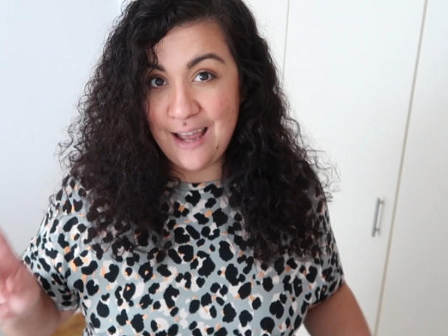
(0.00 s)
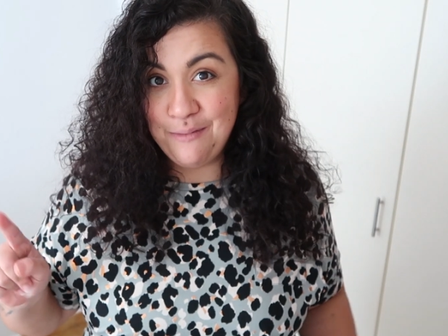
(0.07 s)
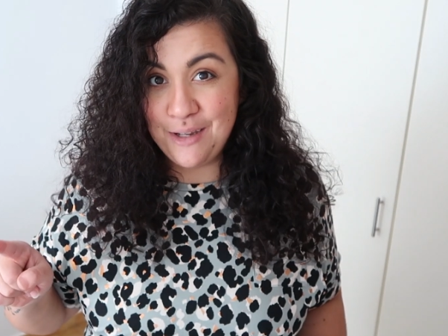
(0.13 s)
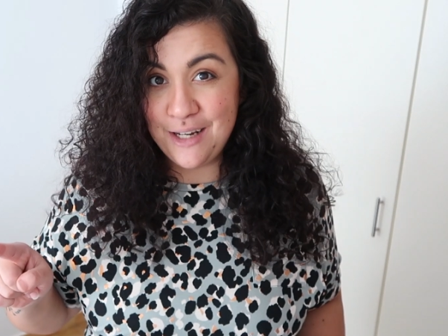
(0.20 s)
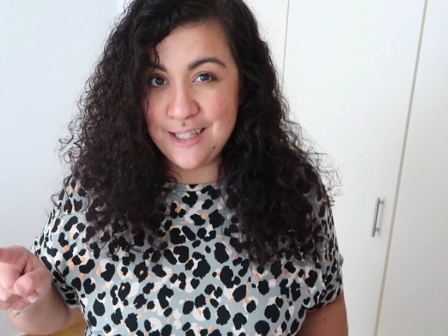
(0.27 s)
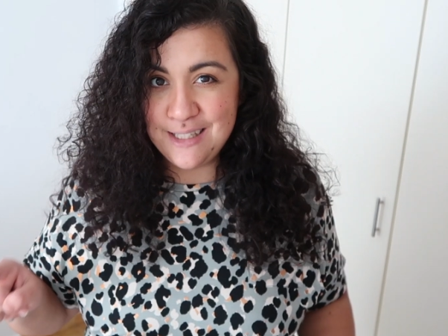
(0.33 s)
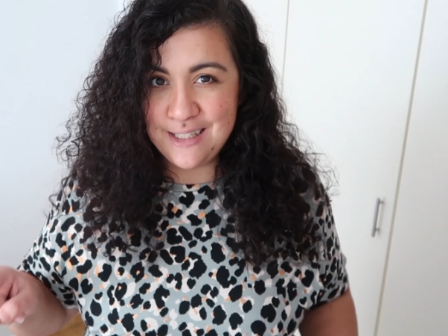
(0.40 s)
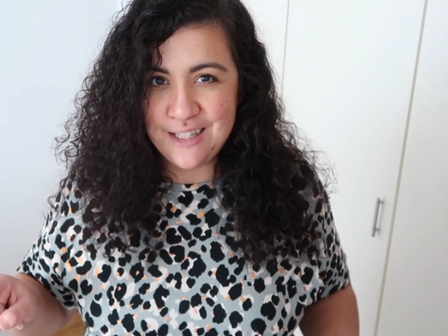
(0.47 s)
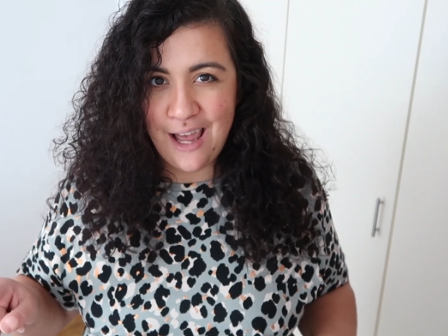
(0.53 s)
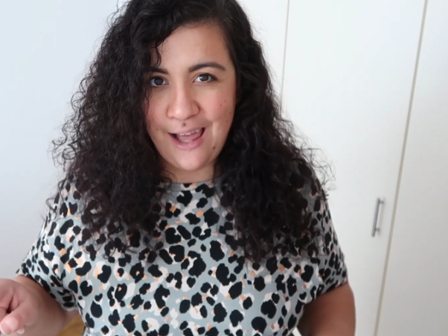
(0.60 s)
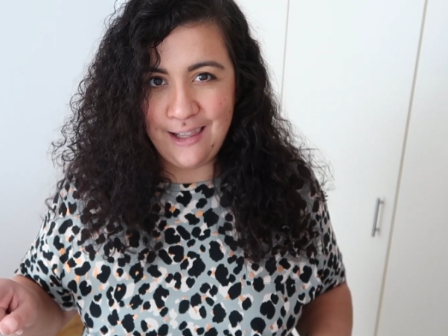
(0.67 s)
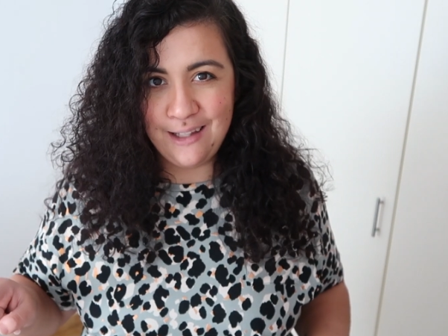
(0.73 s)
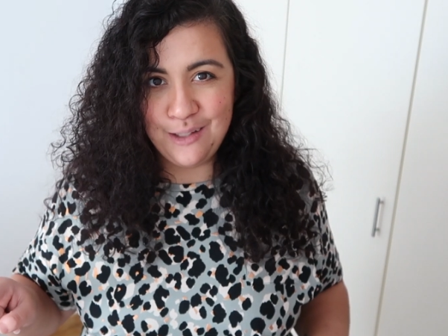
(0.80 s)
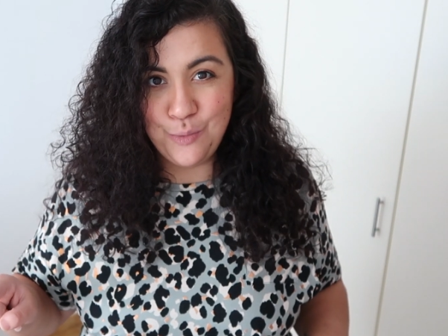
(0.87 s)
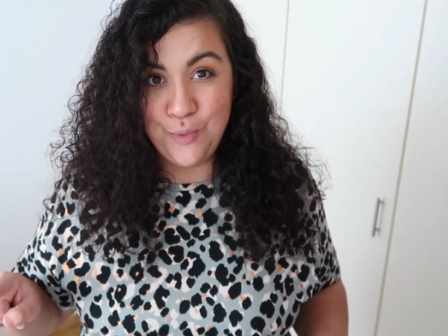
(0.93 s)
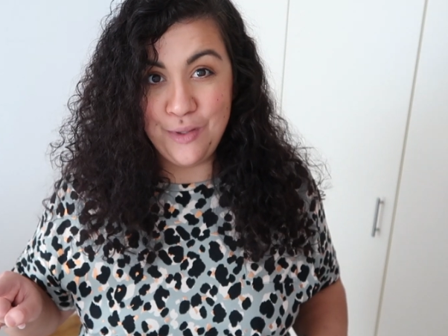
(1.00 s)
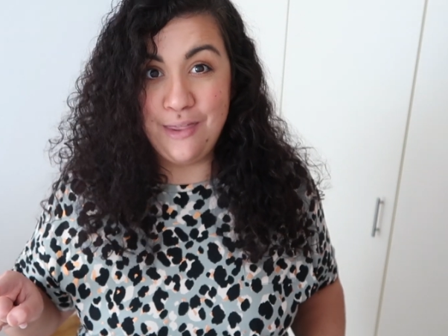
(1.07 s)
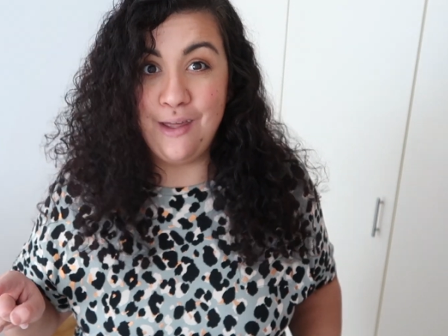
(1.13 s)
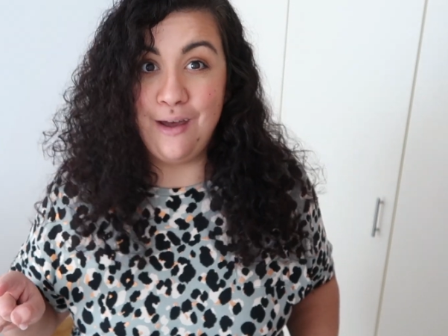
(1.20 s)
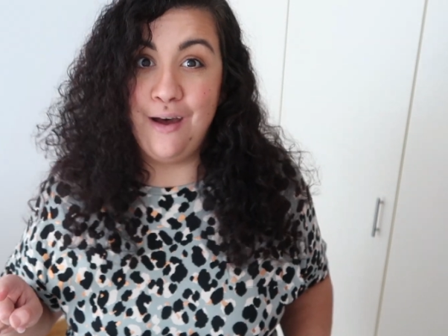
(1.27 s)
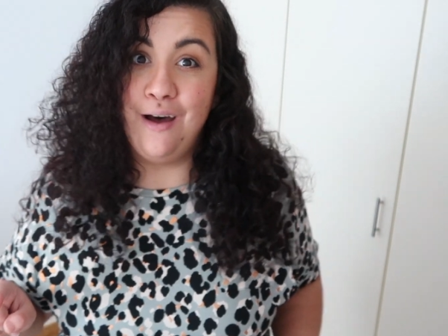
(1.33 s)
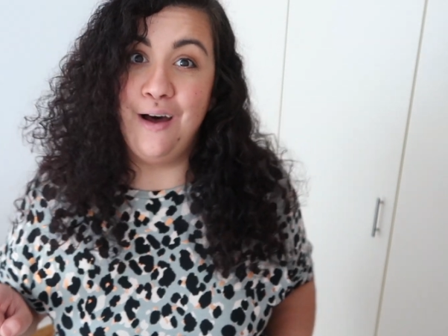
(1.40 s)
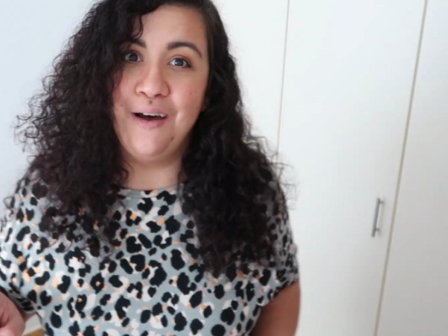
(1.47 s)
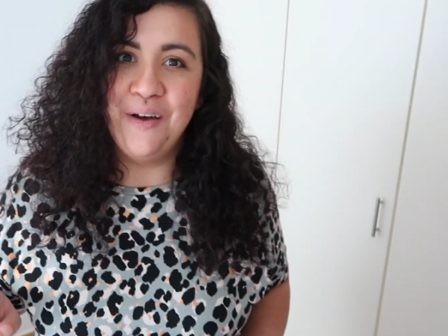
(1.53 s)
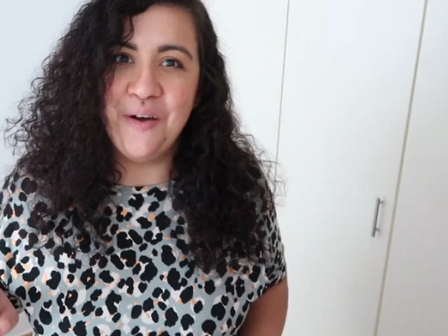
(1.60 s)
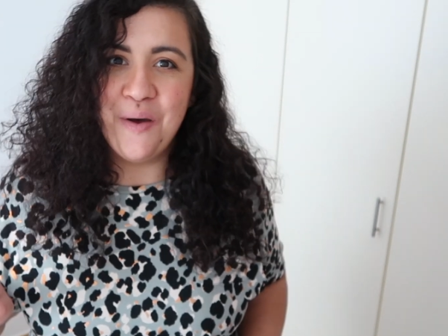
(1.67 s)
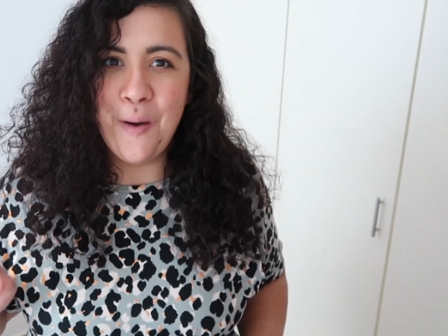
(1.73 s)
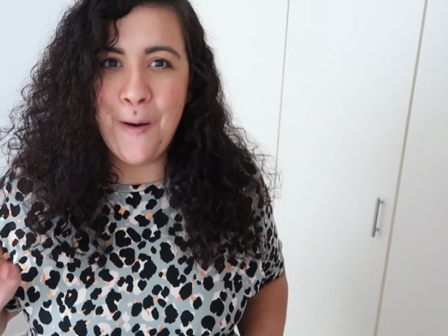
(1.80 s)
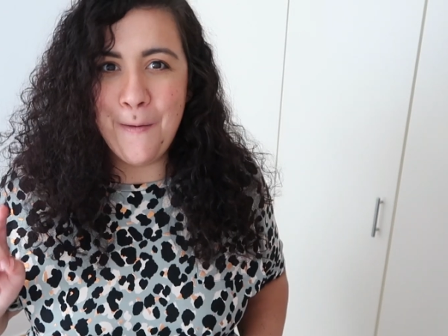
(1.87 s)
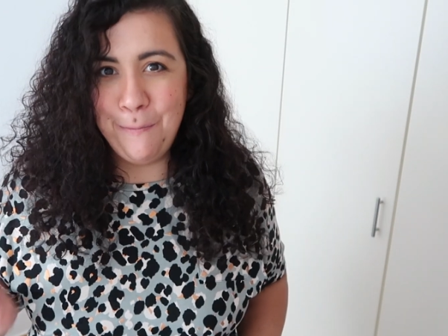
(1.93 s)
I'm gonna style it with a
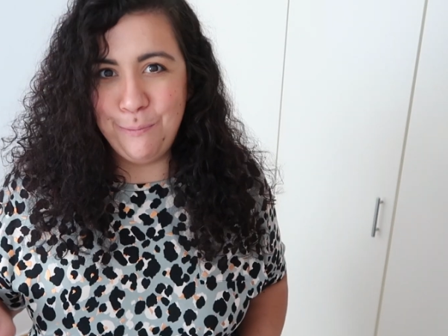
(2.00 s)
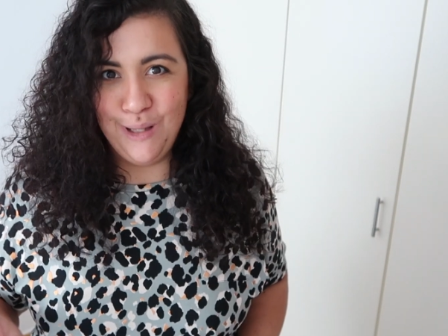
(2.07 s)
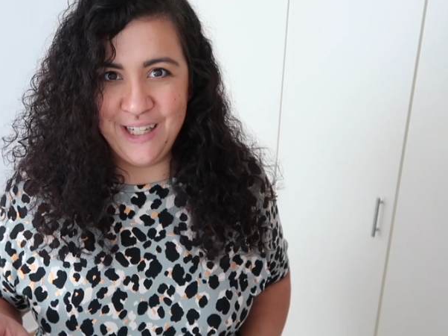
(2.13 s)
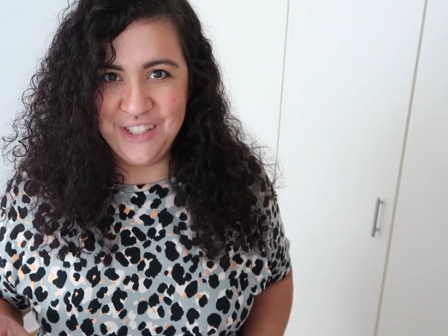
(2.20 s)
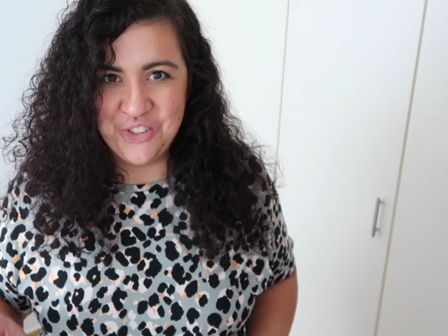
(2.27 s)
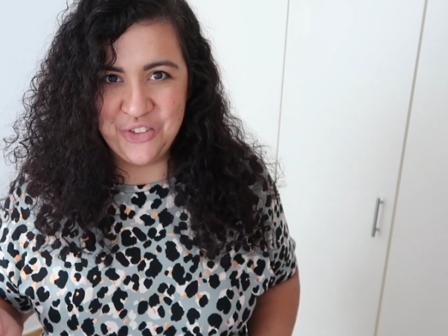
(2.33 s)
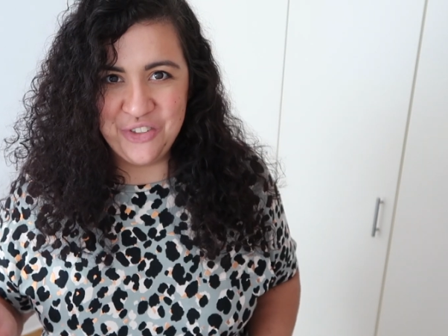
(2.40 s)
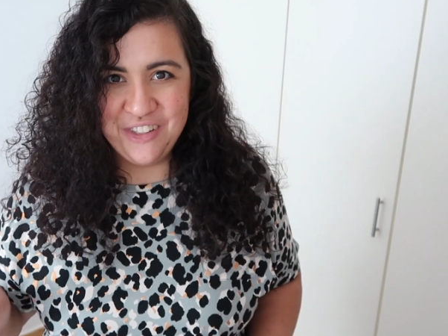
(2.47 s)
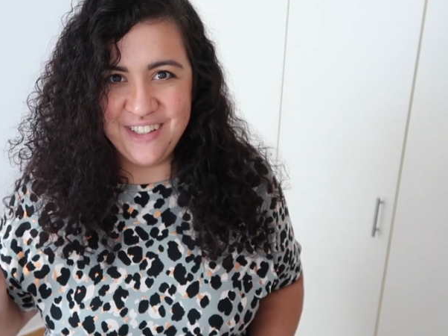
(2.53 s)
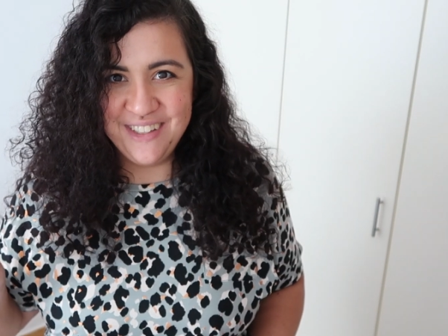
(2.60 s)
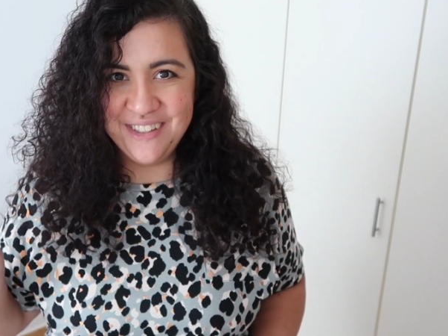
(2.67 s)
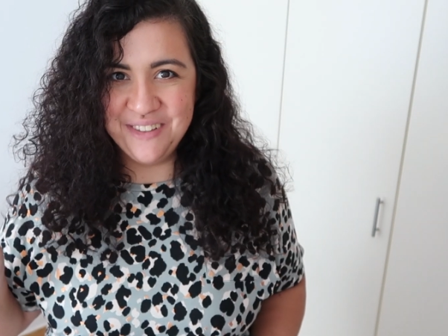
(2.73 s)
blazer.